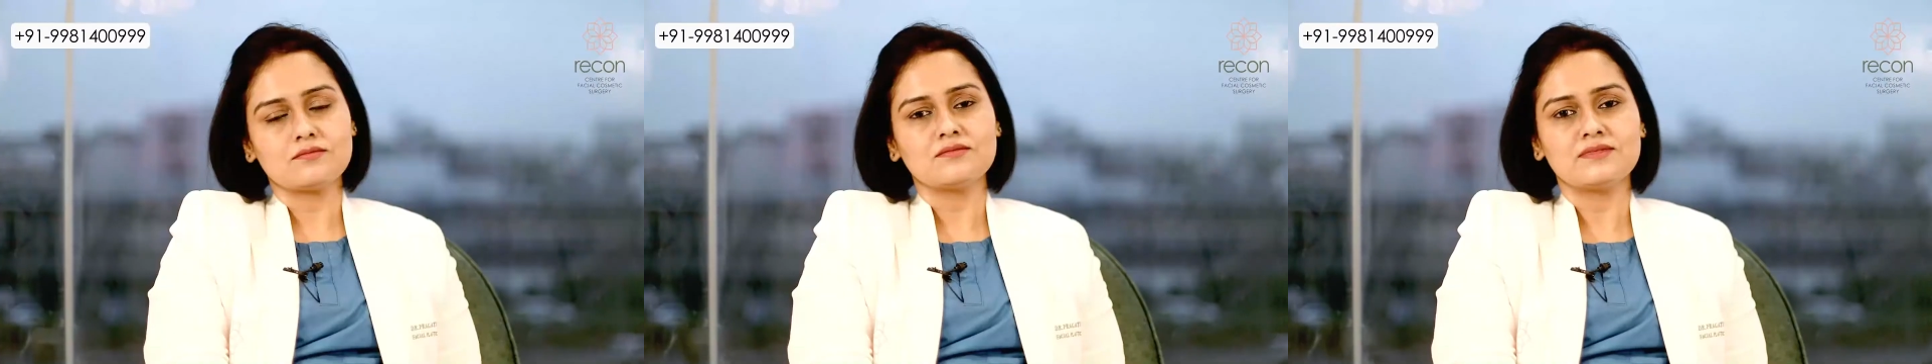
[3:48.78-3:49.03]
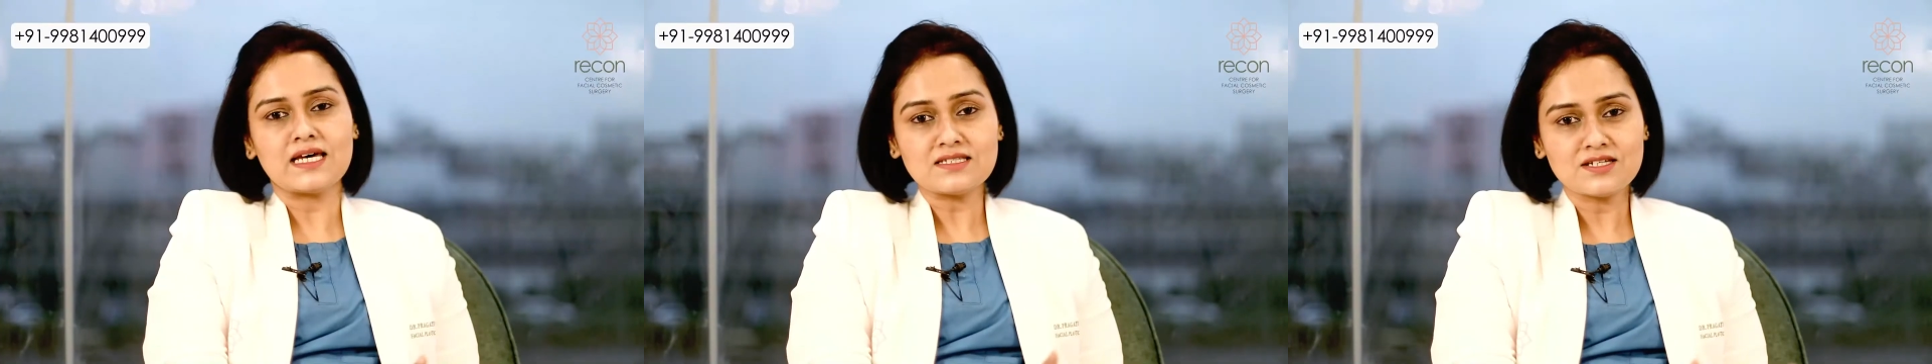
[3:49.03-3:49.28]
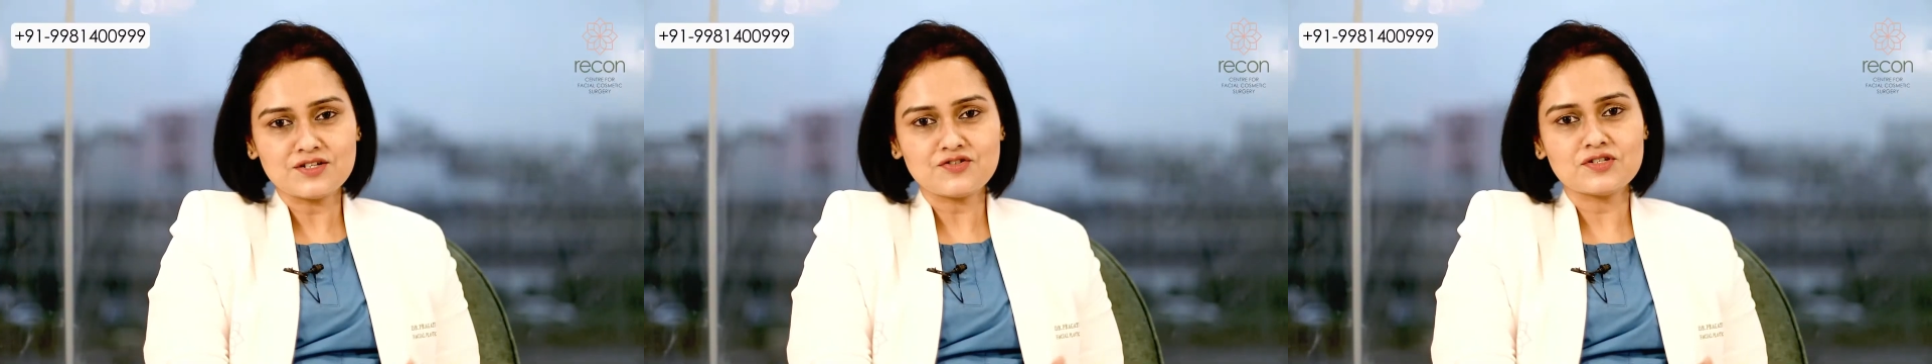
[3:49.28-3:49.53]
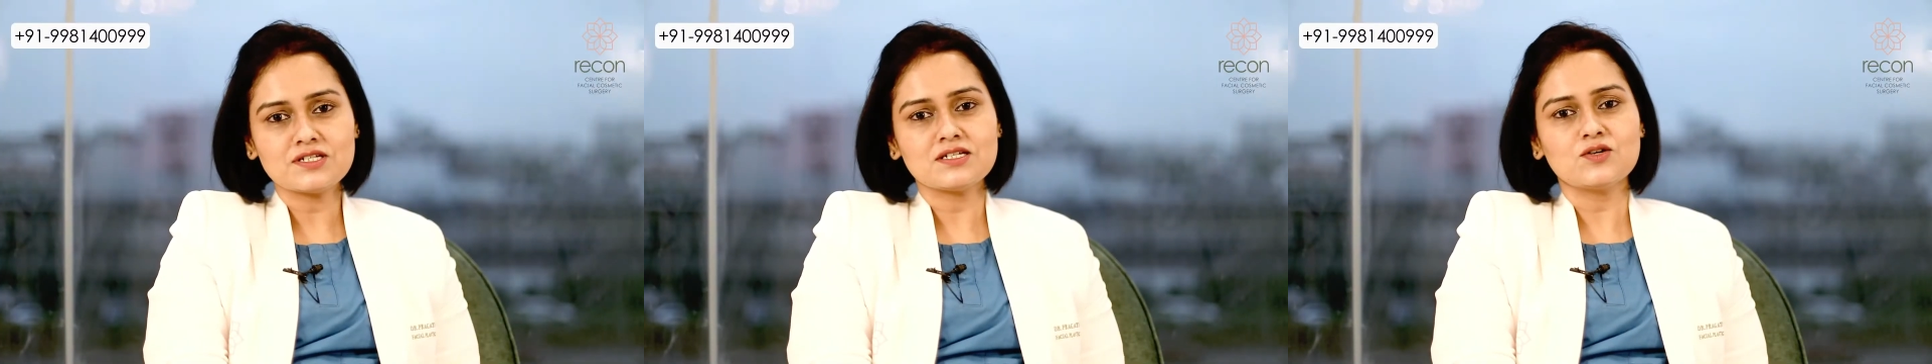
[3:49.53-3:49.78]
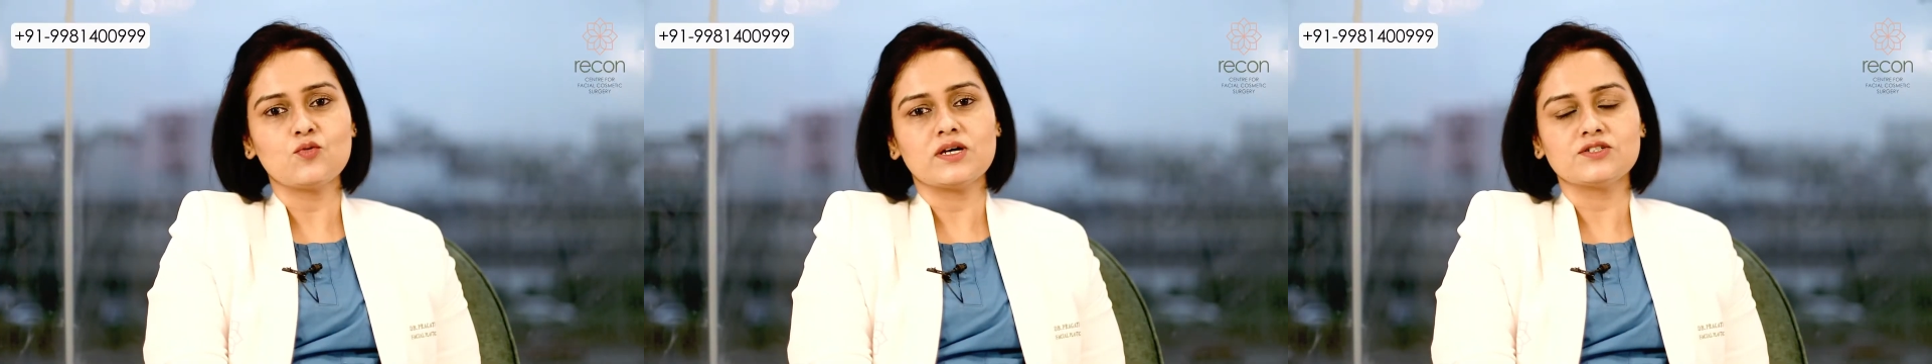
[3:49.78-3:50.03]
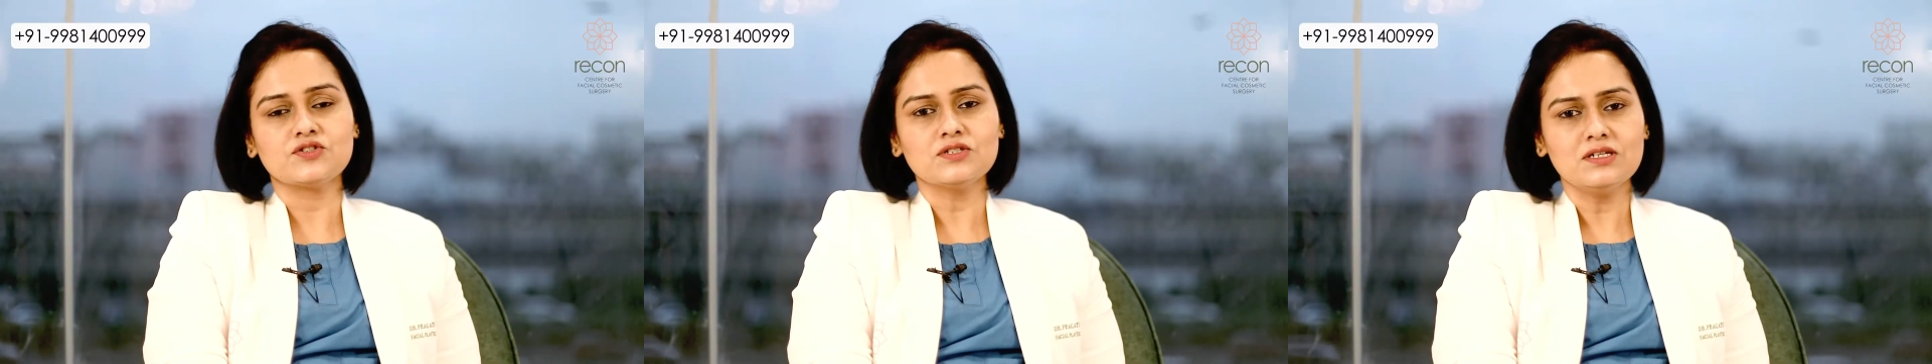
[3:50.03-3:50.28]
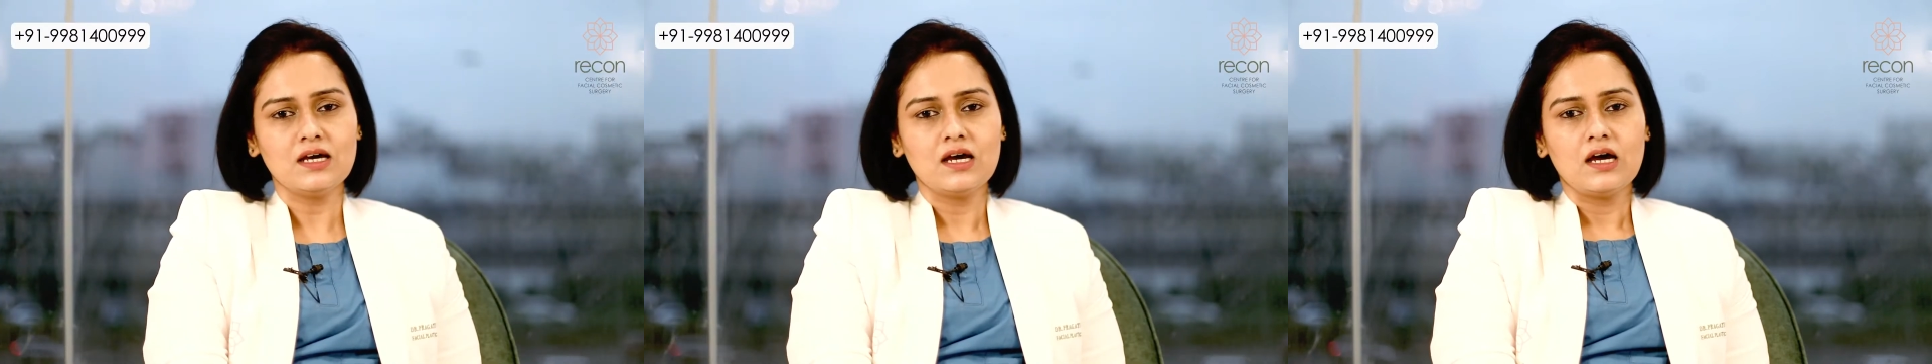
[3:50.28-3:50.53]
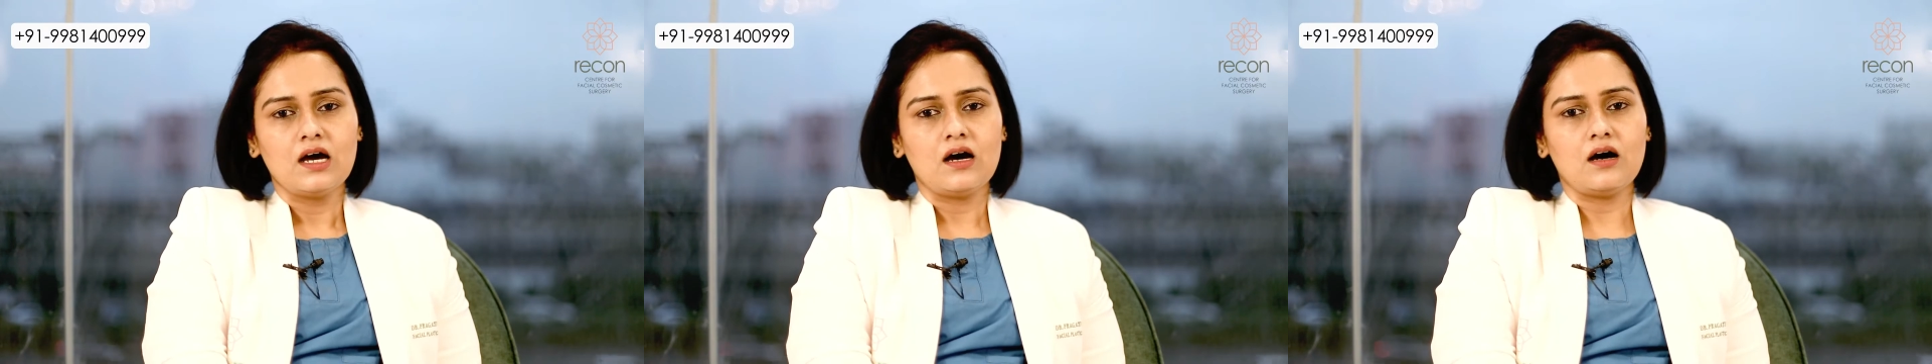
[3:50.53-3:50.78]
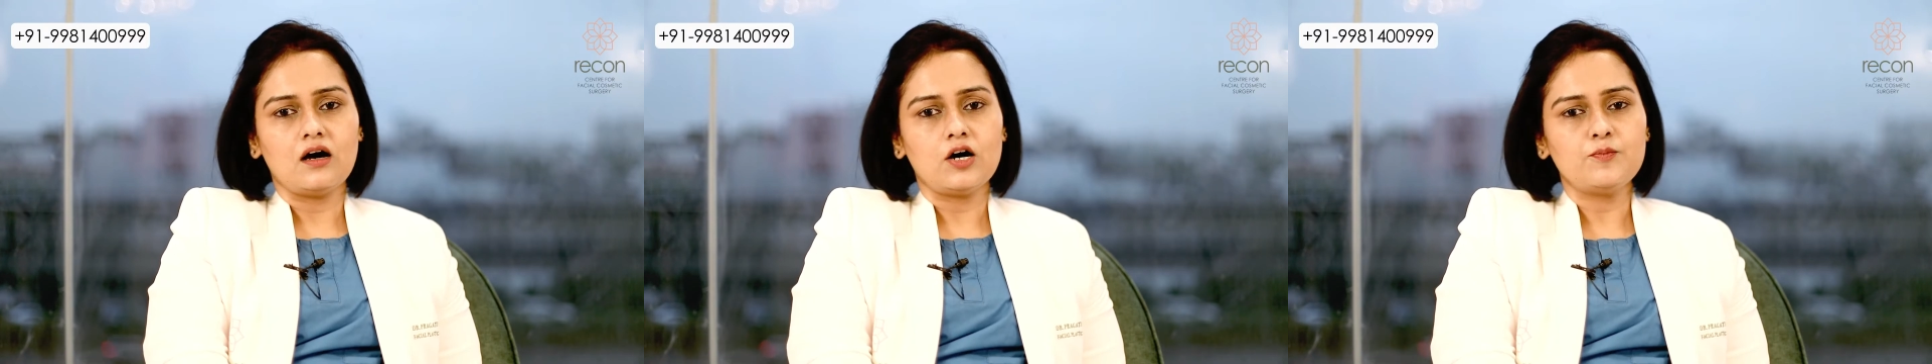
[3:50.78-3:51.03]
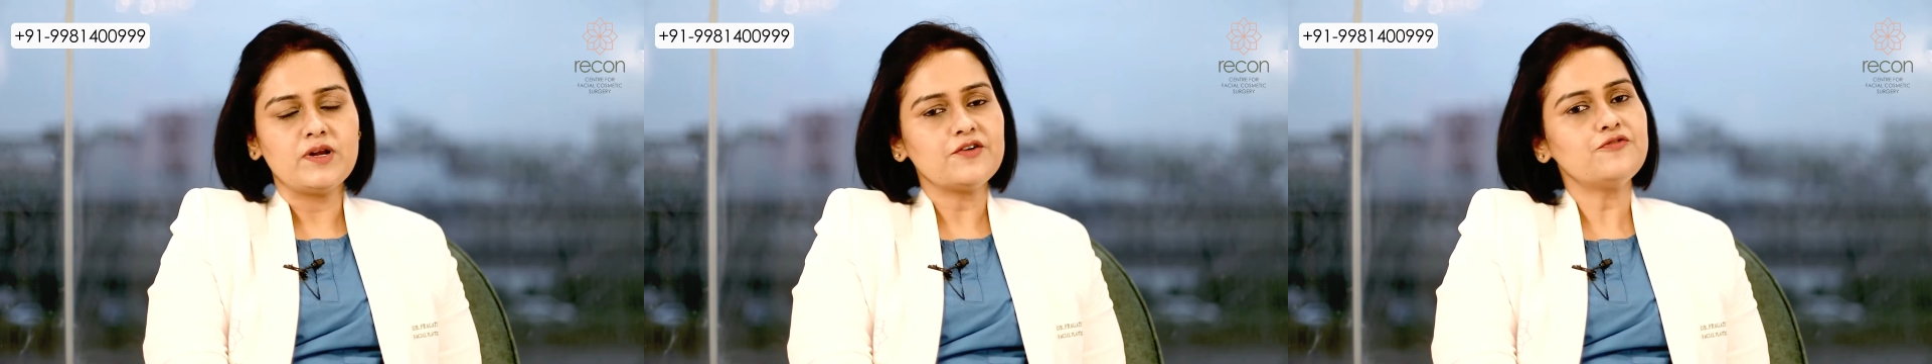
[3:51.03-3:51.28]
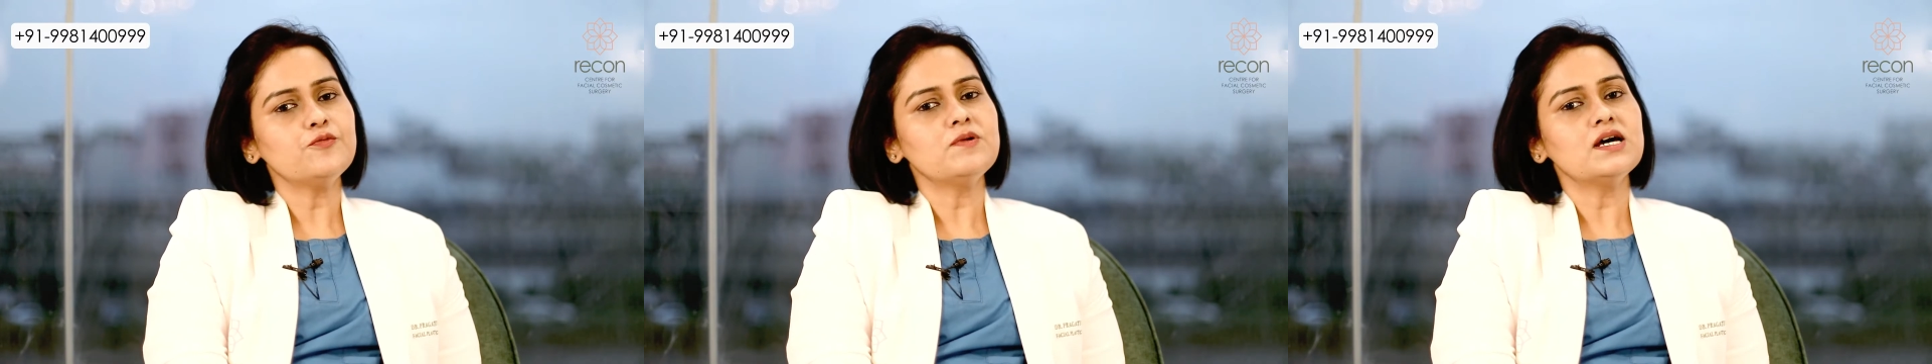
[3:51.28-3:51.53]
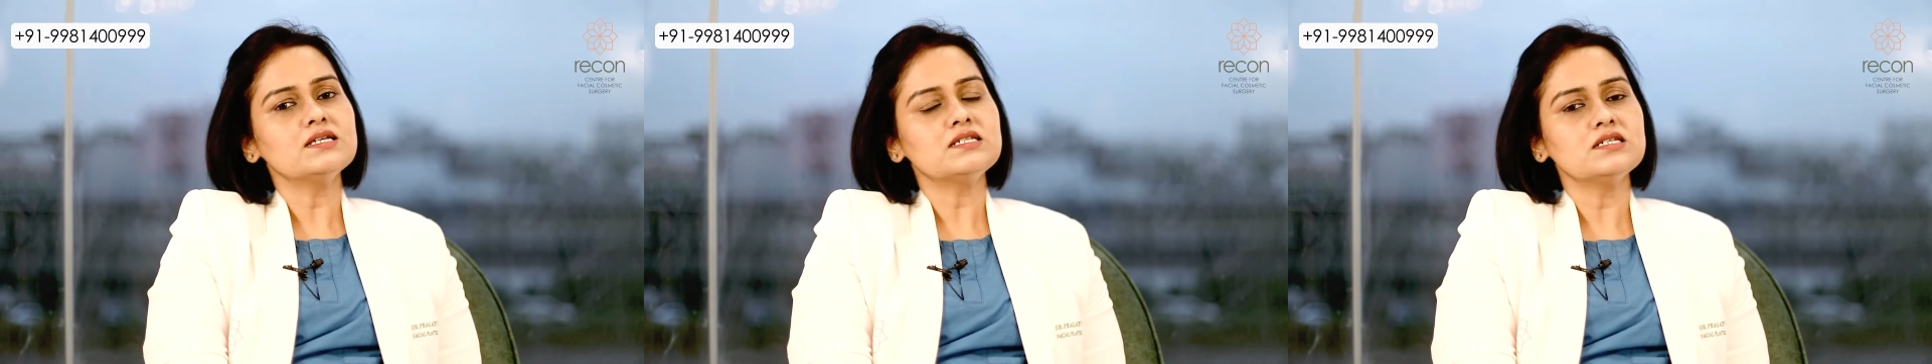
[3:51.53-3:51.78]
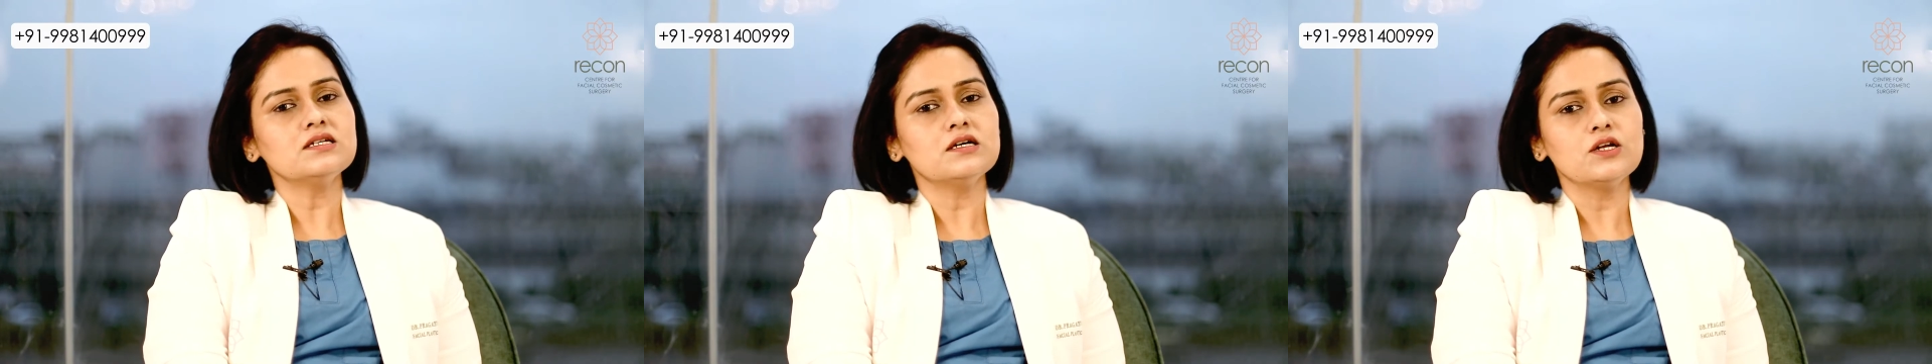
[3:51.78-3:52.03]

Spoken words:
That's an interesting question. Blepharoplasty